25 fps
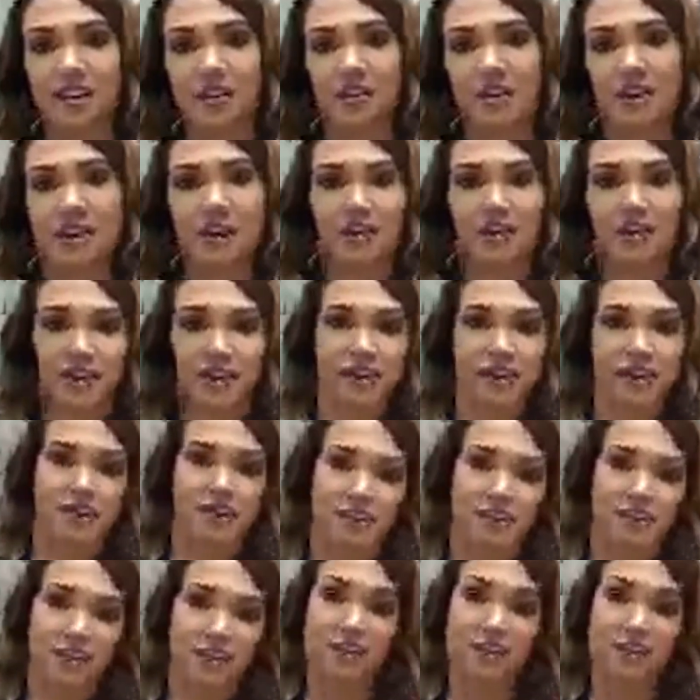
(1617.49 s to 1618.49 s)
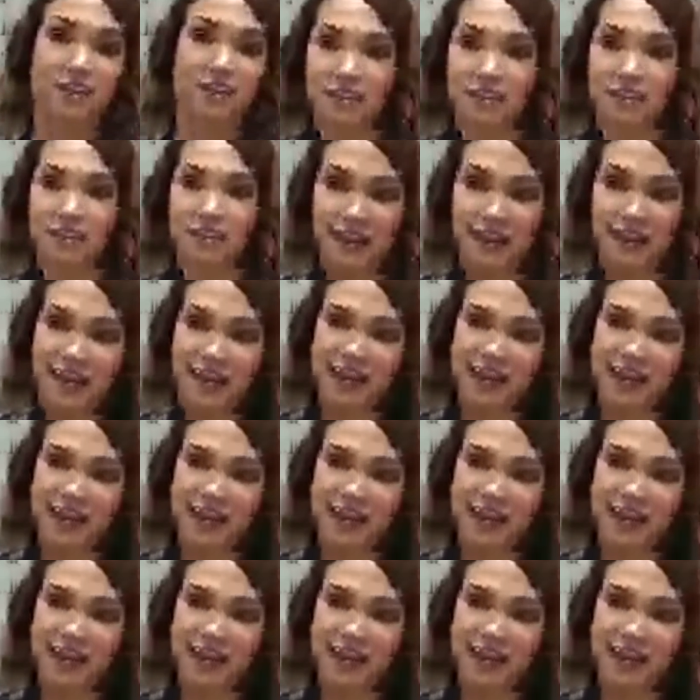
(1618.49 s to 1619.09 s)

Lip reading: I'll go and then you stay back